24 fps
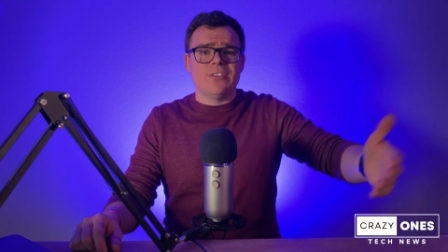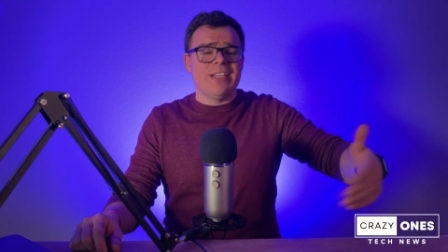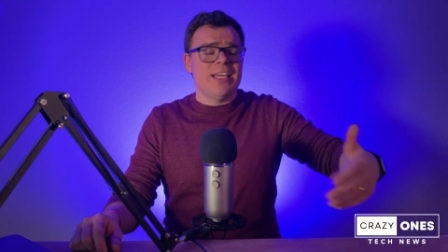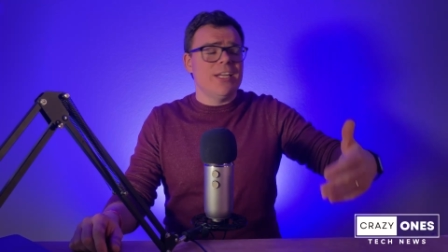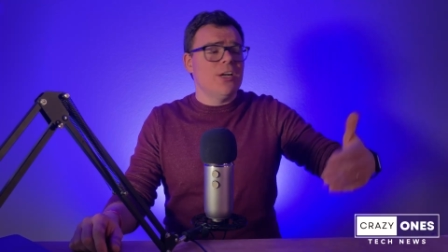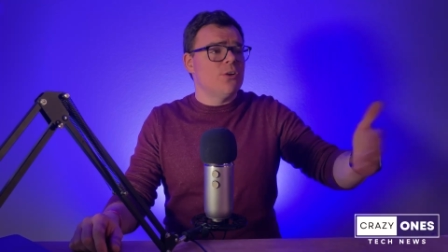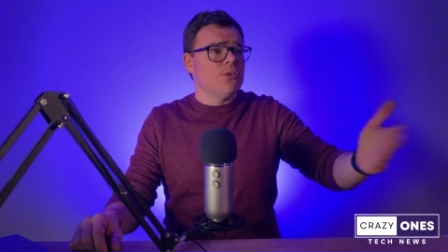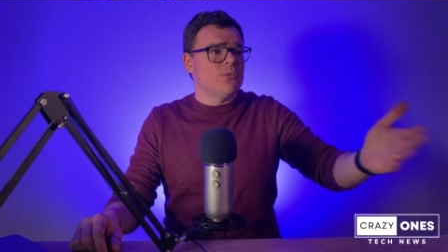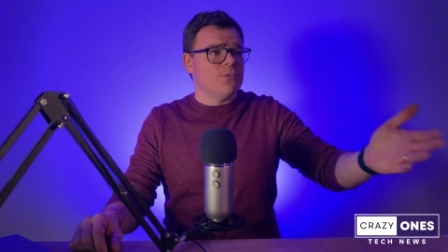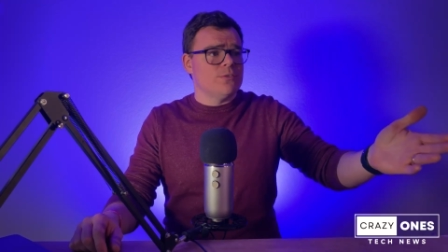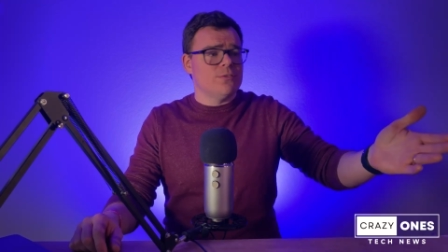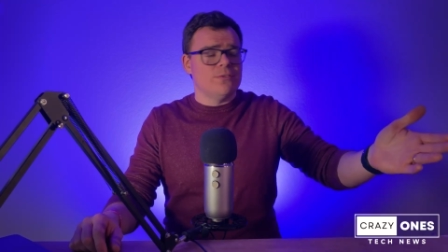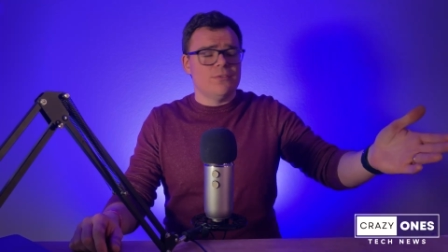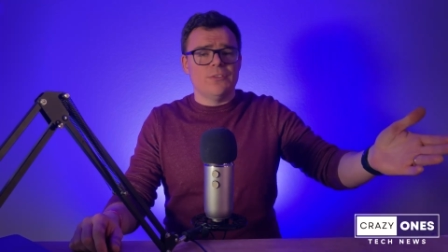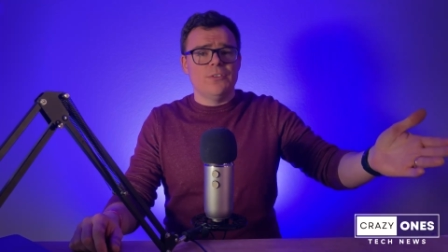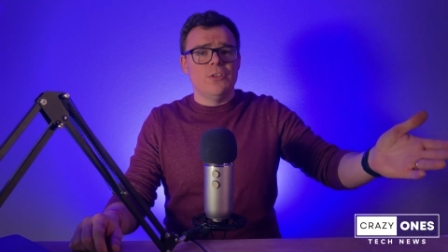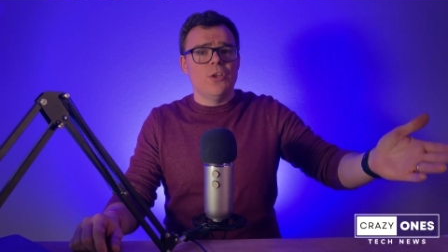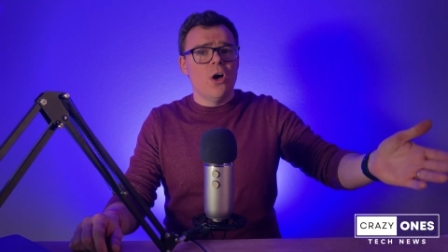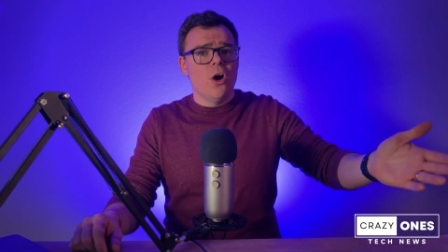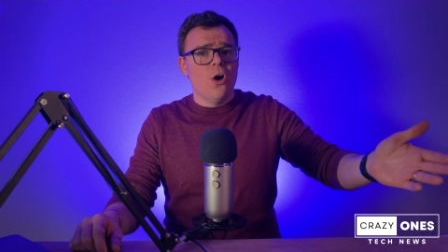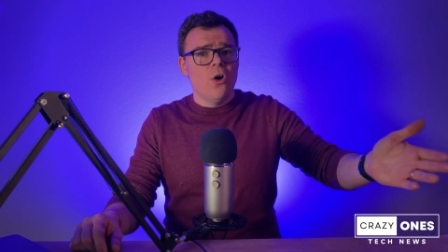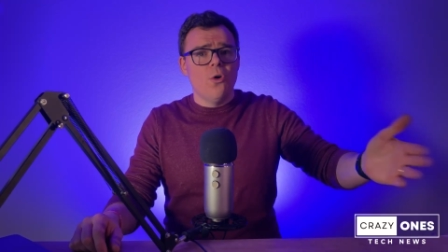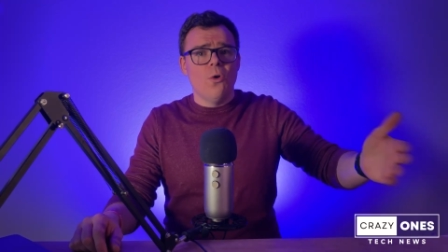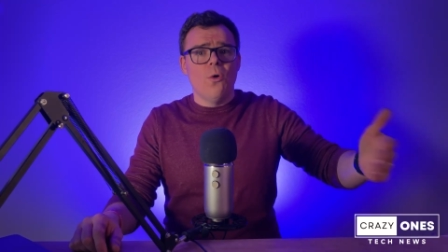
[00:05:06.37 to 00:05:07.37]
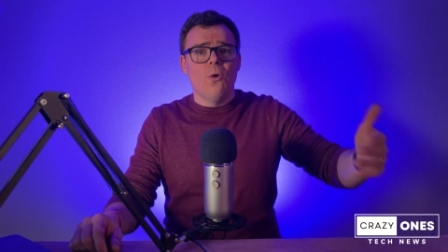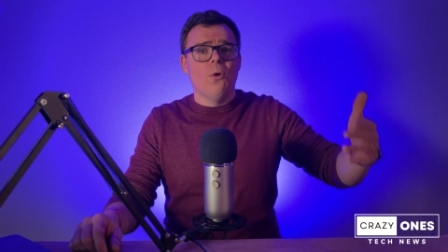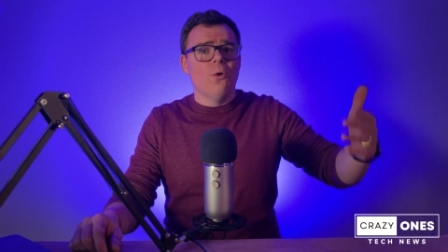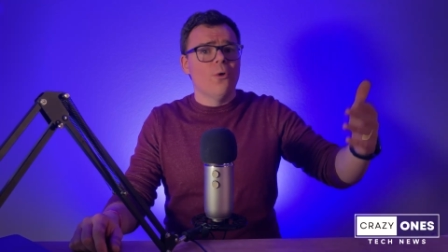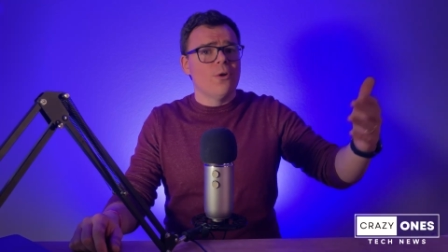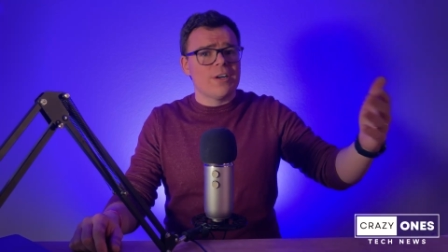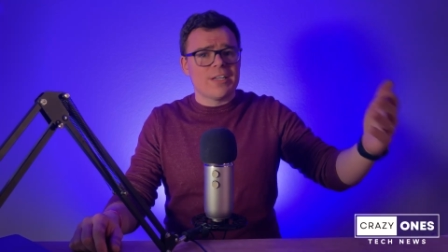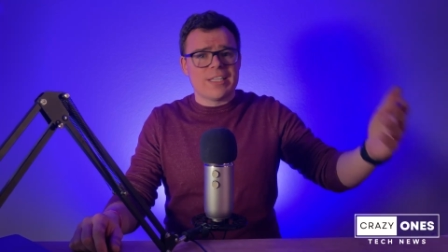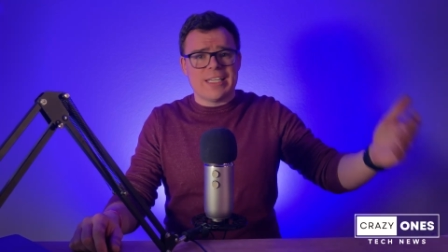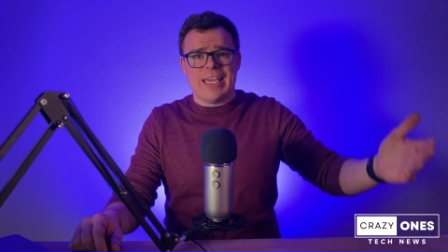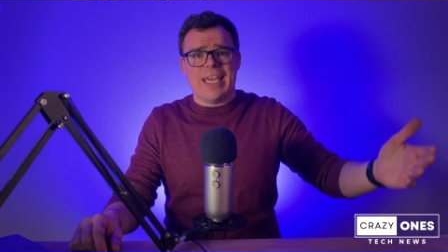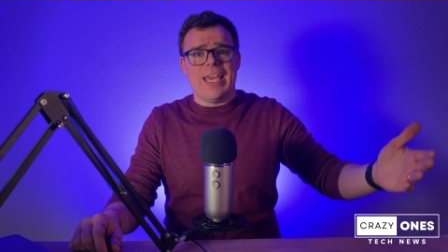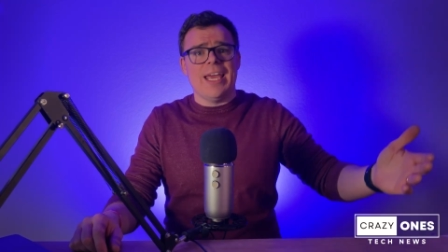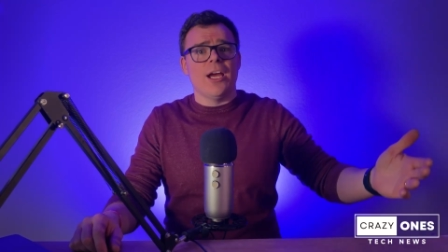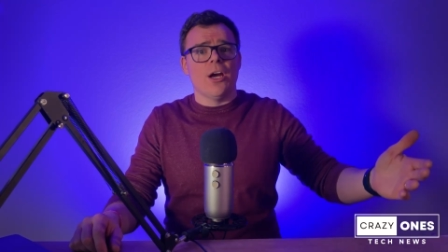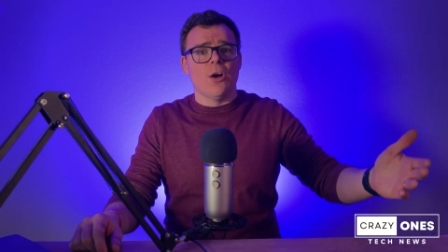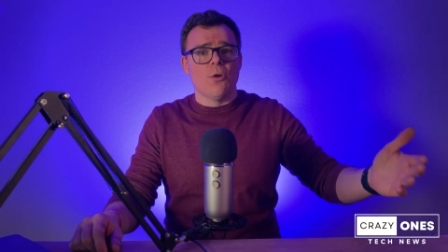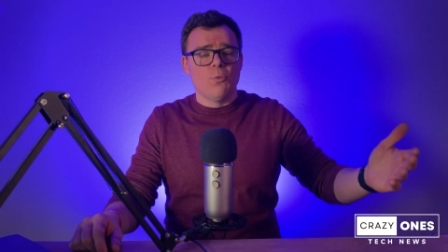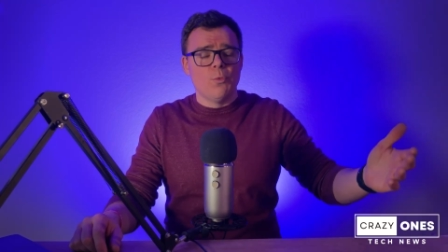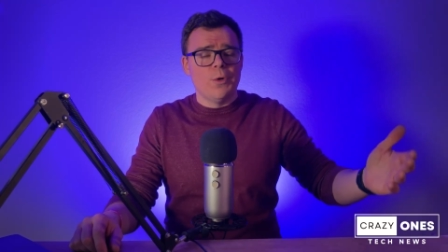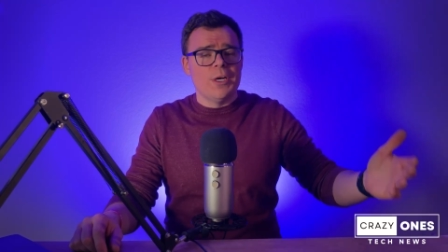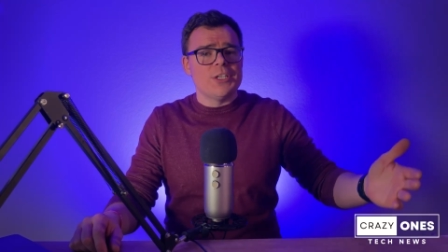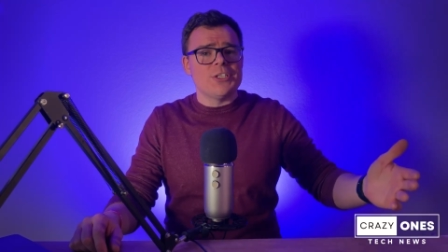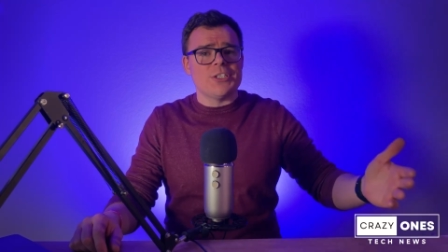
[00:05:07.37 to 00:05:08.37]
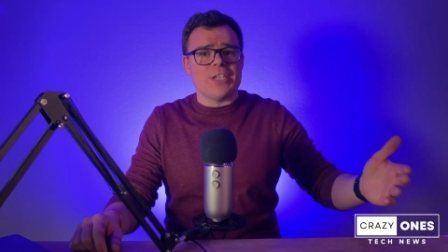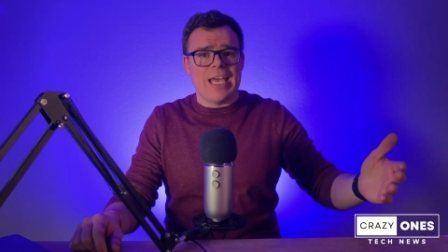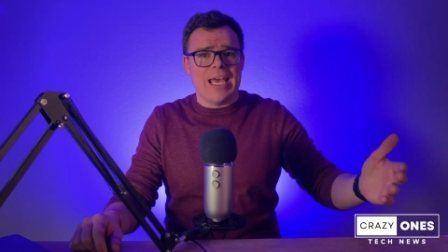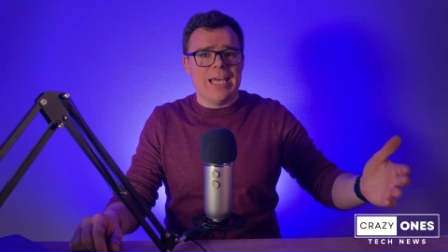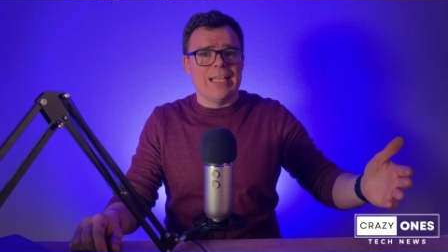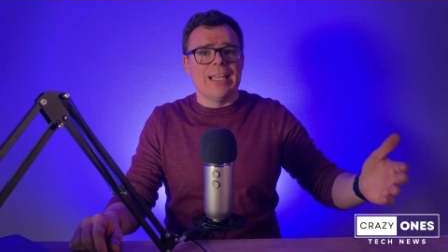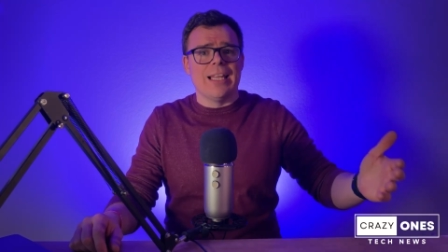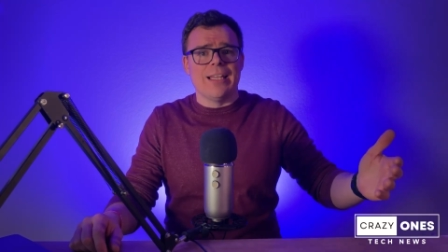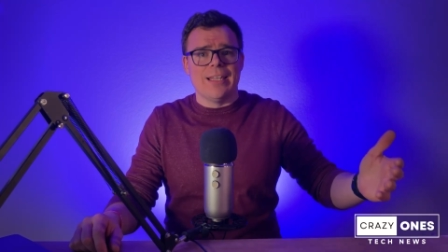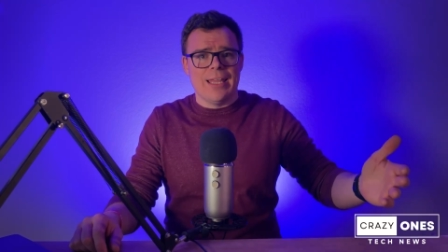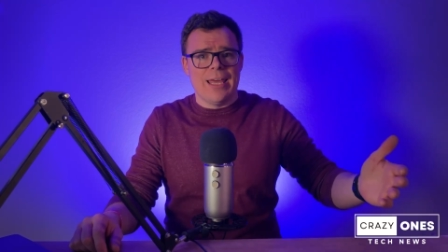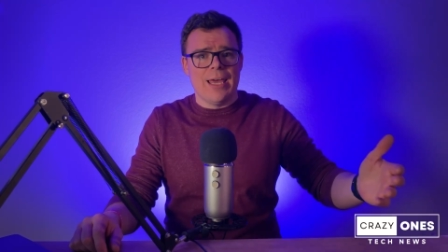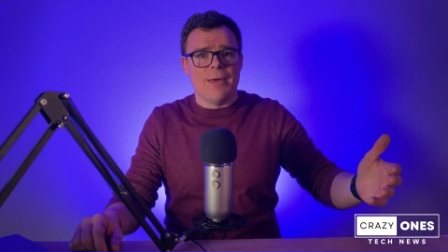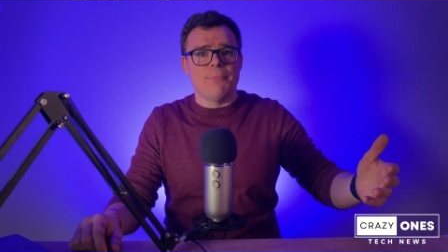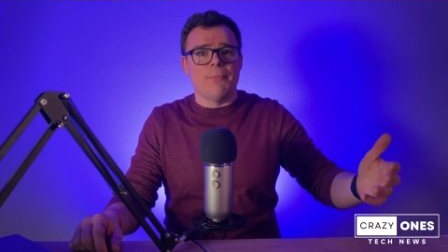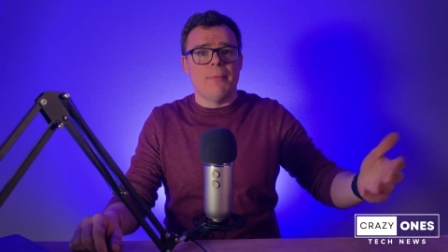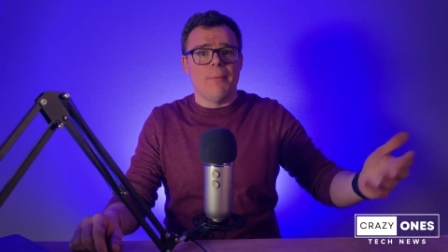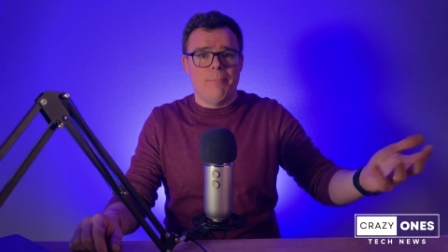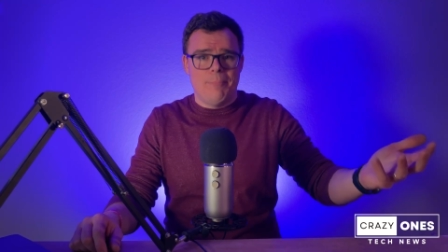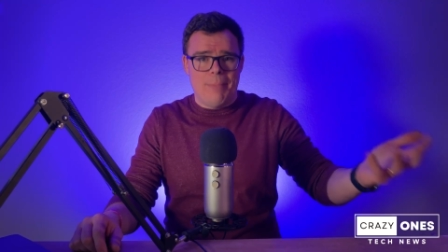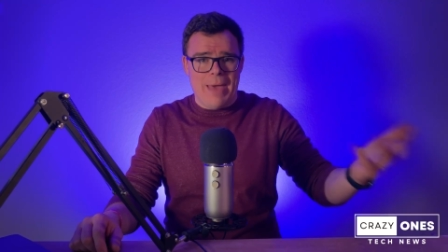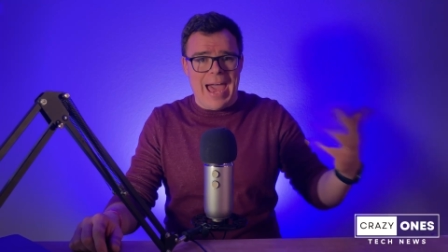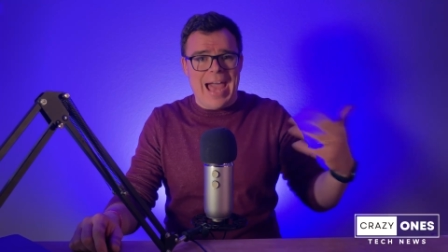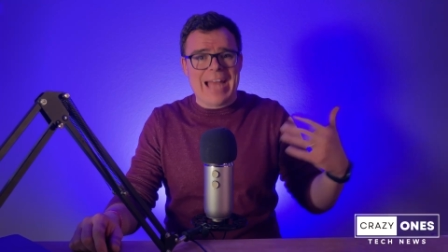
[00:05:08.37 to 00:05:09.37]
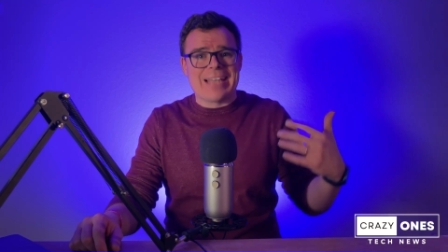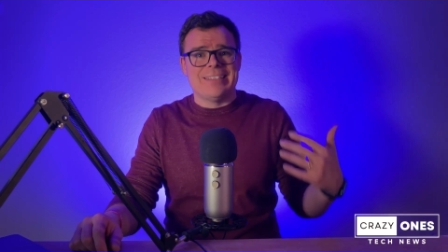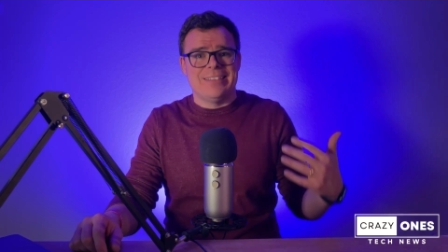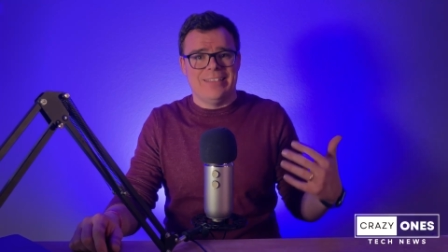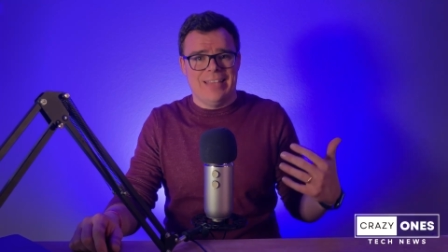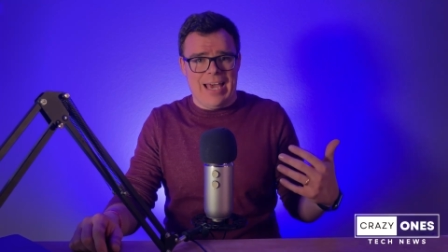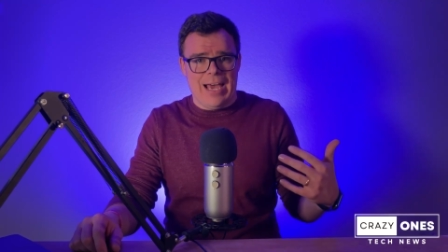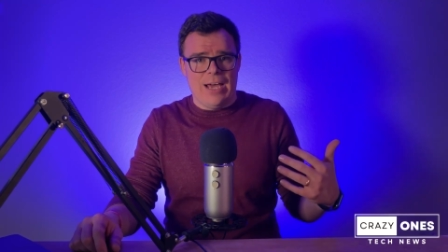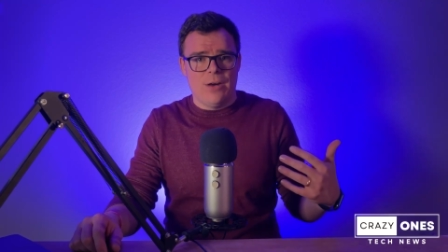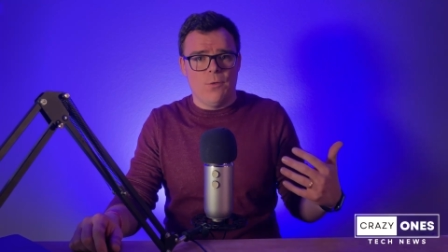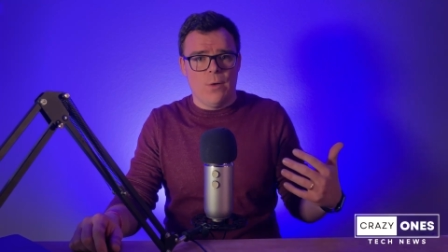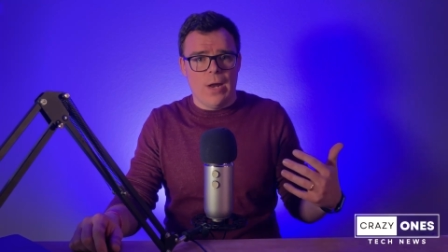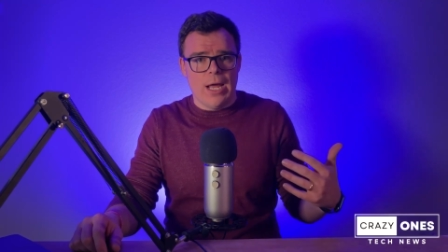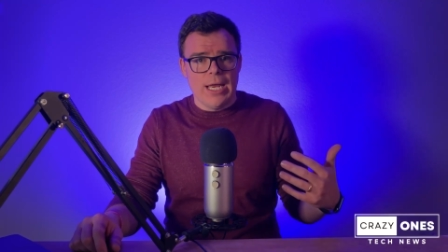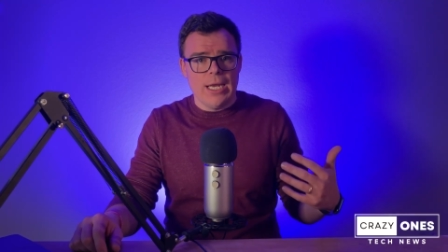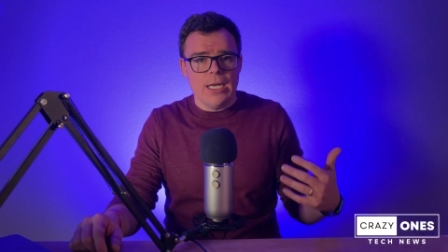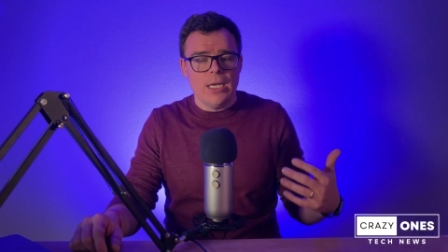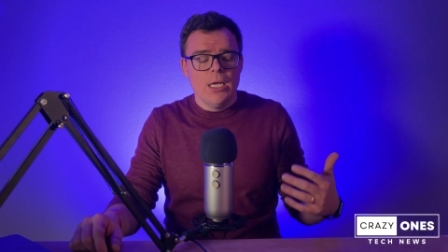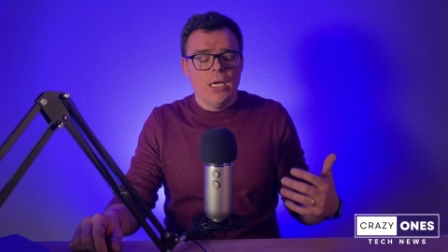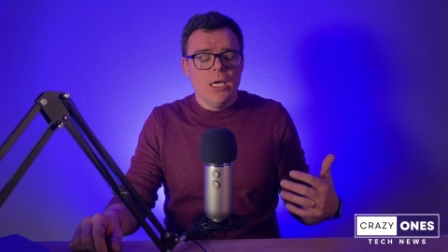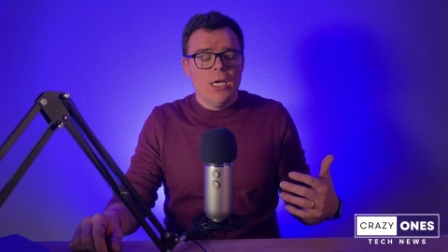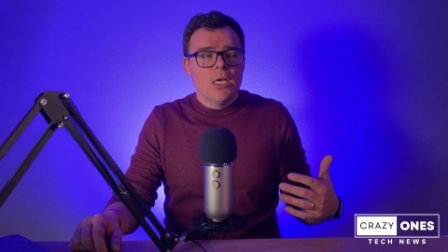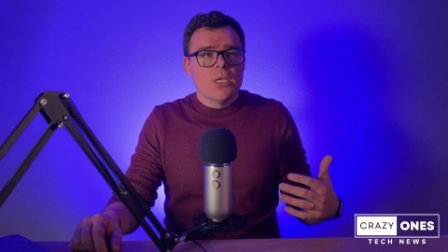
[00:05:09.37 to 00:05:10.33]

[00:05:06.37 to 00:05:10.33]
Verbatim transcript: they don't know or care which LLM backed that, right?